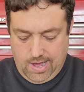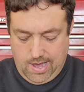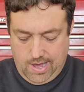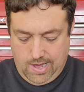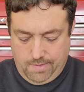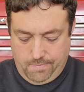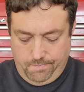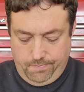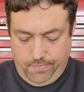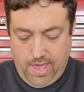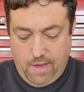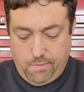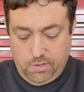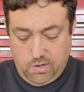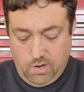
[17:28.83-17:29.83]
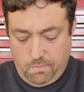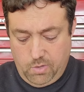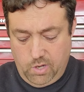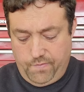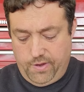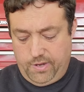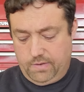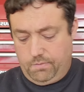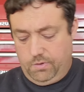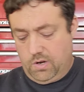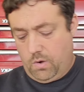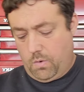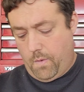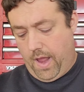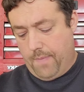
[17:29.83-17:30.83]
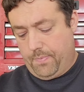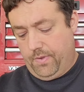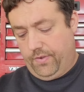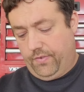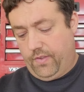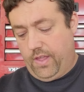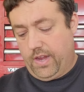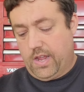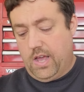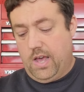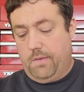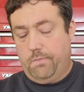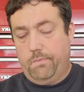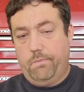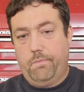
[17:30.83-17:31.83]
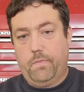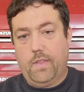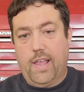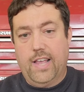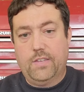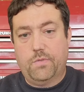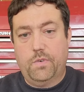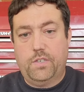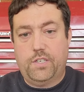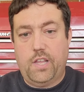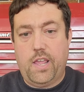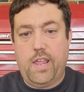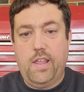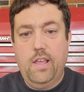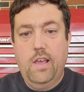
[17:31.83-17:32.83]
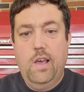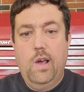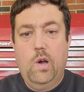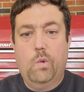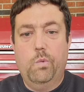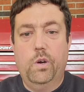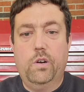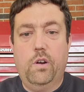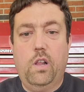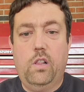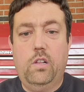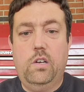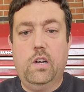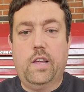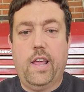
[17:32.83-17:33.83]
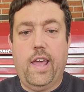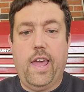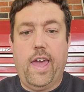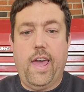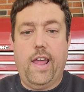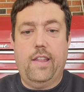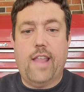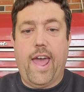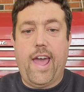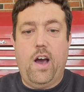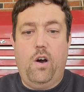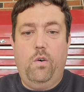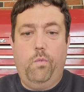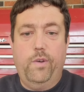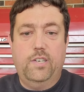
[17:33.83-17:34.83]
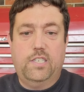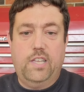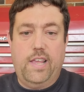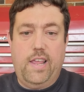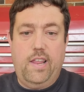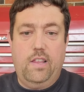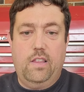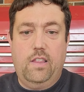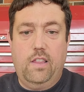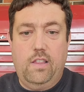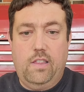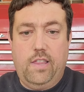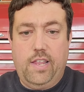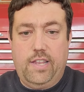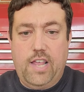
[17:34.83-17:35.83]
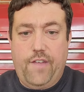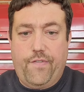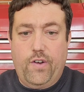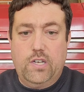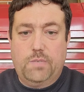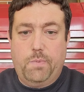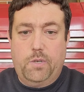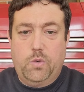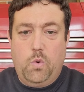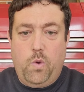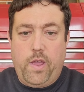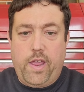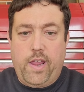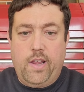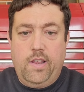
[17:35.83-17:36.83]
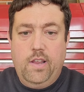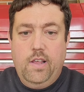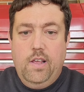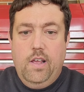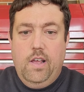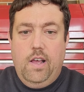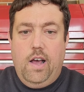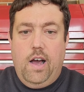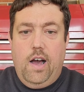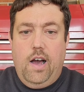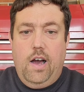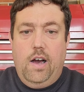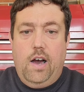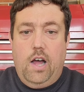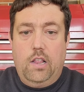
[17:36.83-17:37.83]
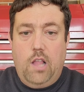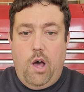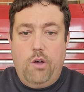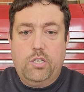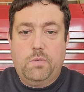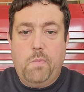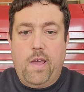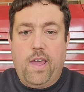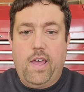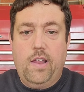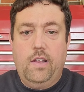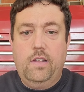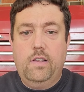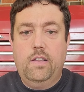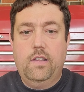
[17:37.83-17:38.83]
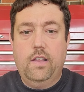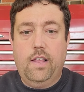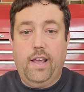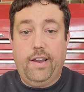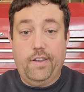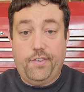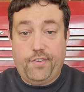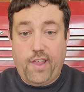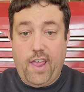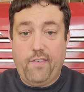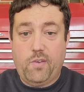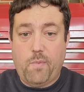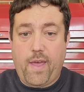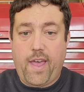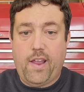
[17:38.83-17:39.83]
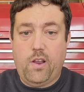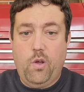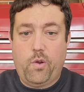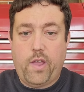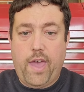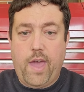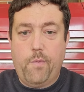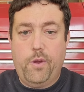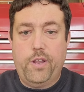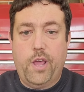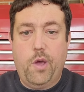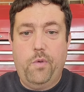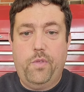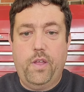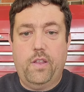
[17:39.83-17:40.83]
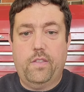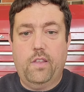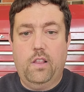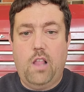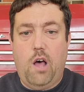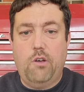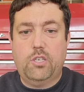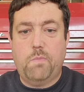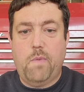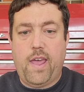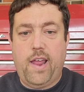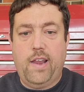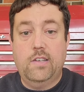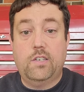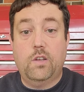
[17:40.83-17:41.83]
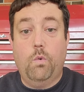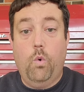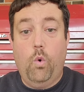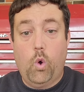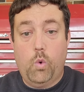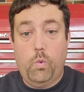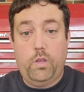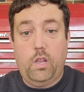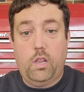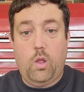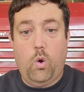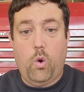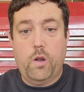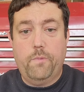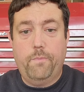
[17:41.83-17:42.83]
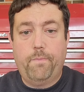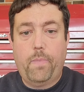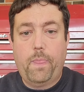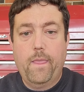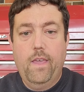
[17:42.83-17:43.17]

Um, now we're going to move into, we're going to wrap this thing up. As we're seeing, we're going to look at now, we see the difference between uh, a lost man and a saved man. Okay. We know that the lost man is at war with the Lord.